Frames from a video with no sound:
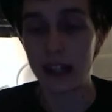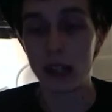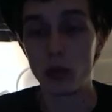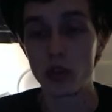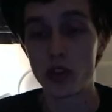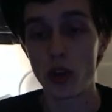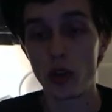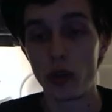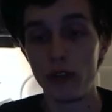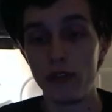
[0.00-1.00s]
We'll show
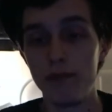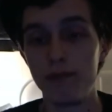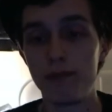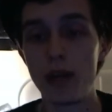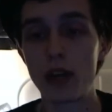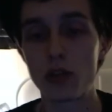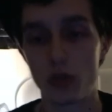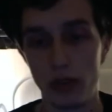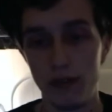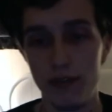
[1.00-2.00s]
you a
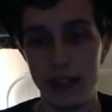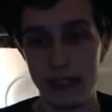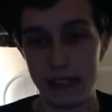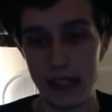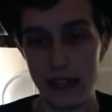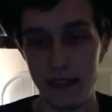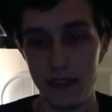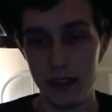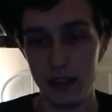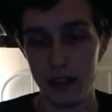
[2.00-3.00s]
picture of this in
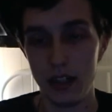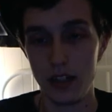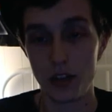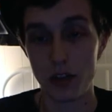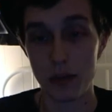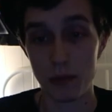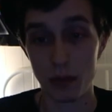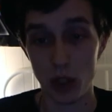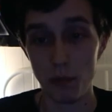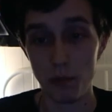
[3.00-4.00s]
the description
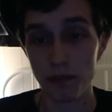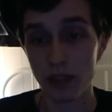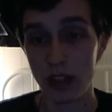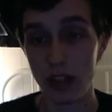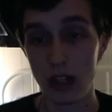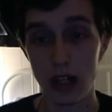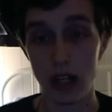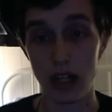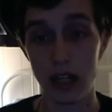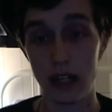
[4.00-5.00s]
below.
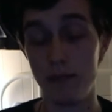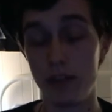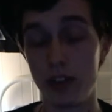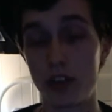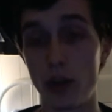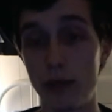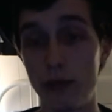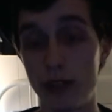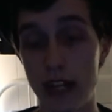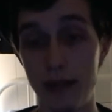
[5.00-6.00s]
So
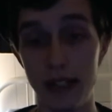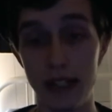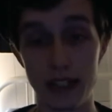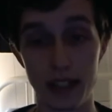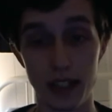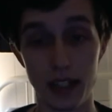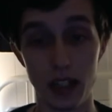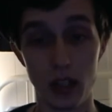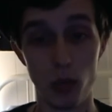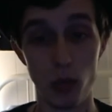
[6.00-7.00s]
every time he gets
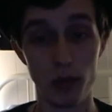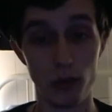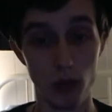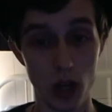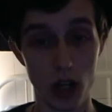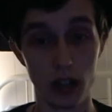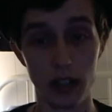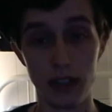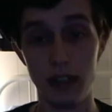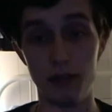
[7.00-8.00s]
a word
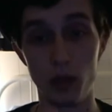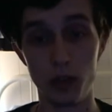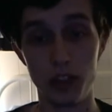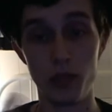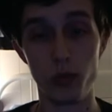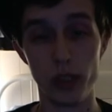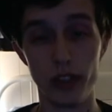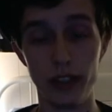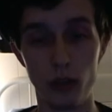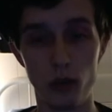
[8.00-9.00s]
wrong, the voltage
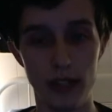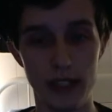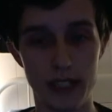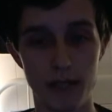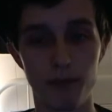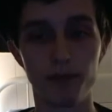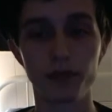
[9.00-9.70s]
will increase.